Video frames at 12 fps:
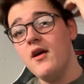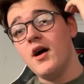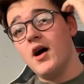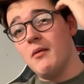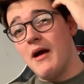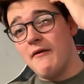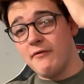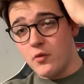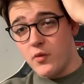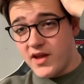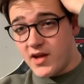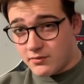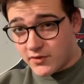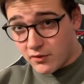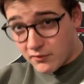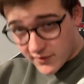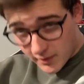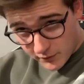Every week I'm
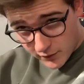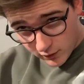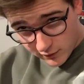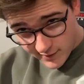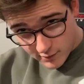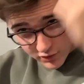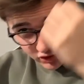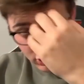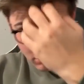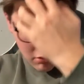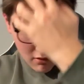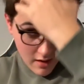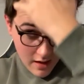doing some sort of filming job,